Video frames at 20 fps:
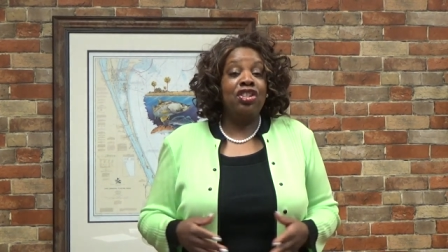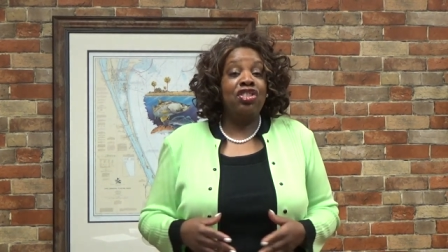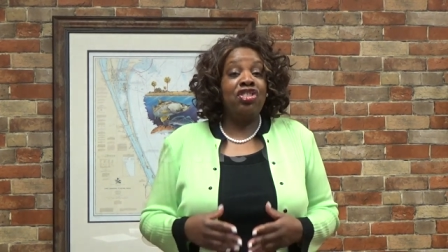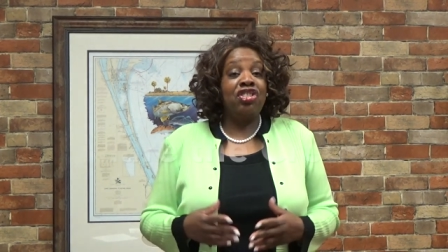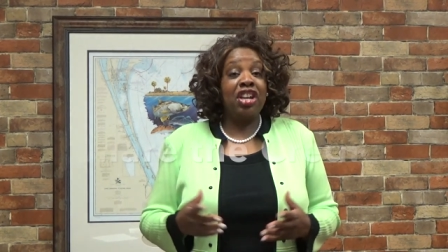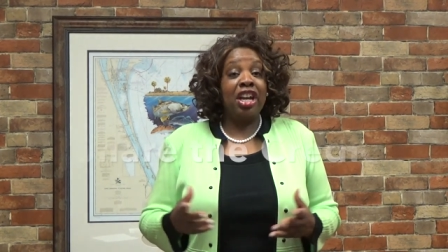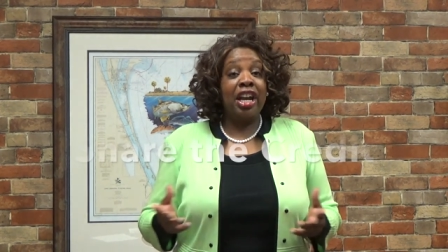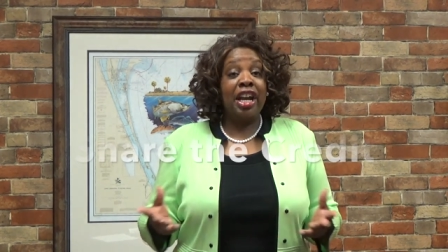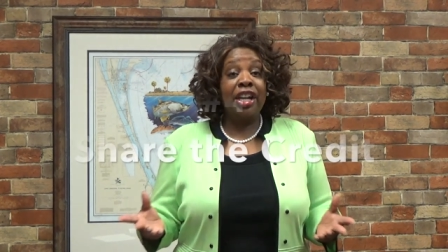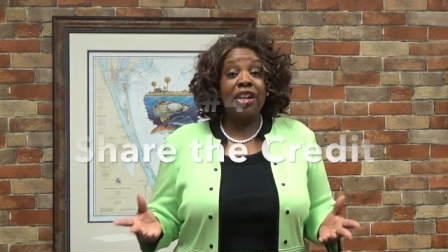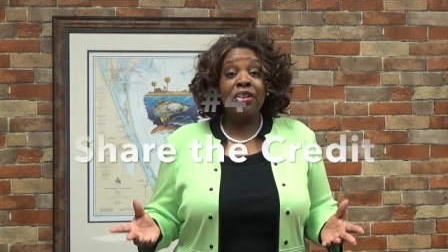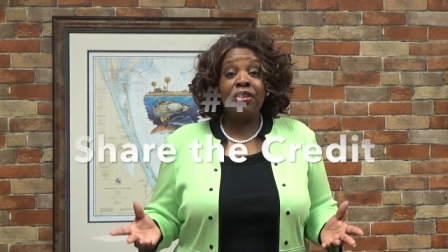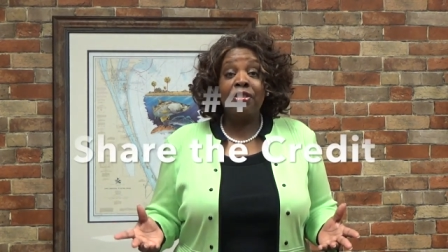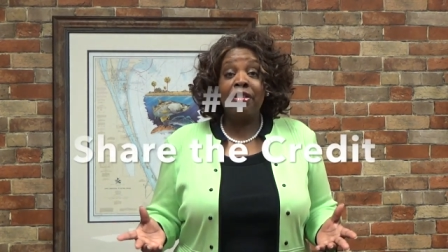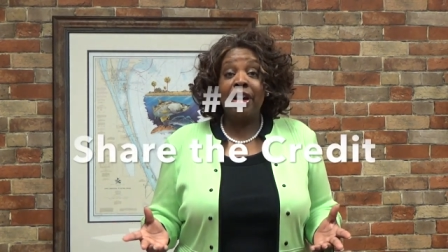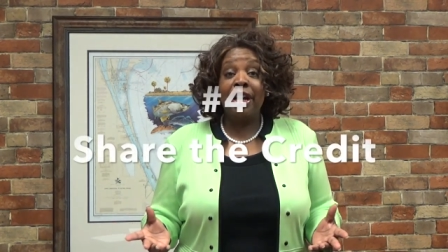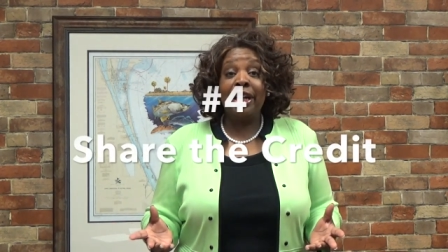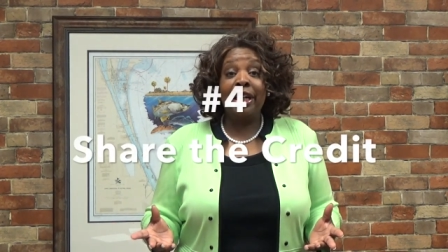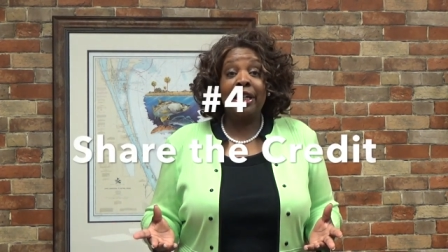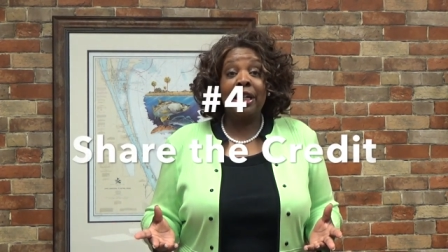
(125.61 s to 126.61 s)
Share the
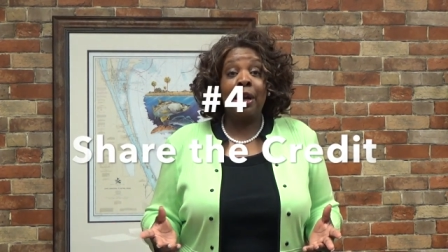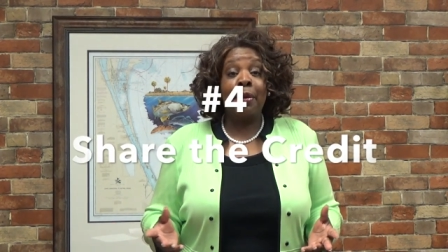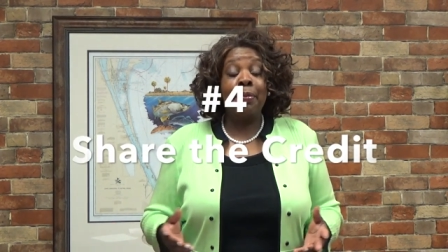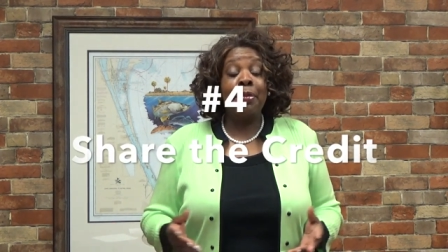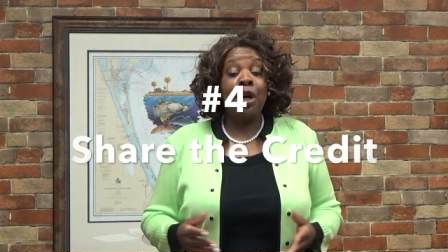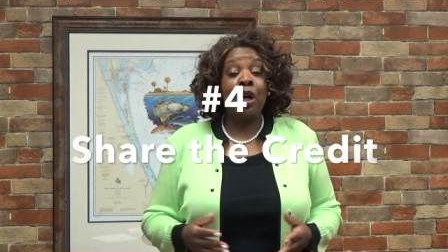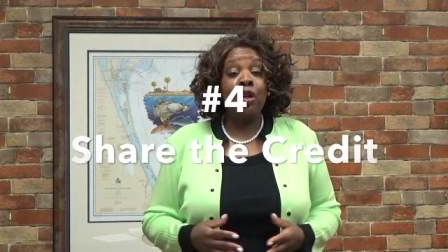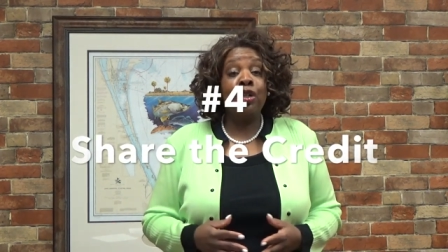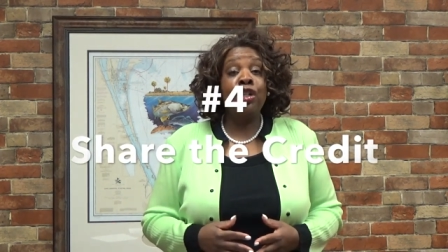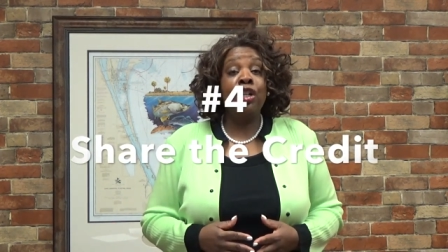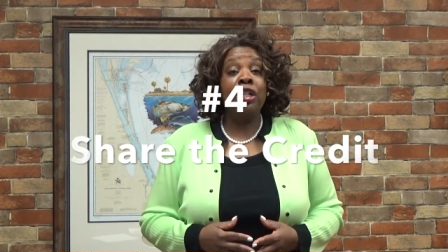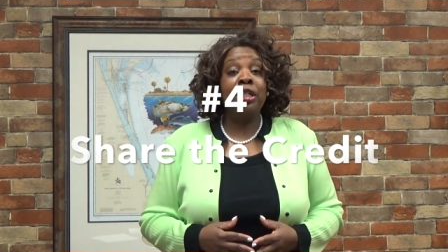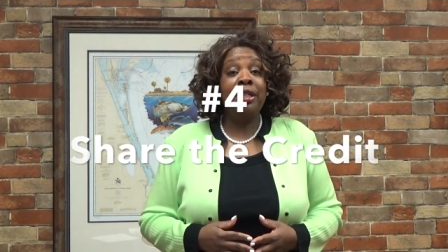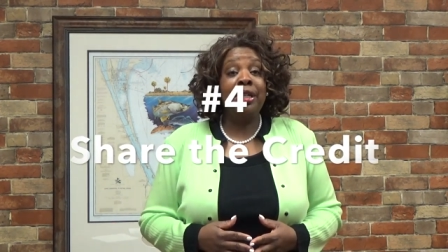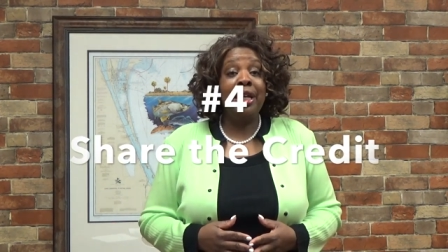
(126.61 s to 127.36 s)
credit among your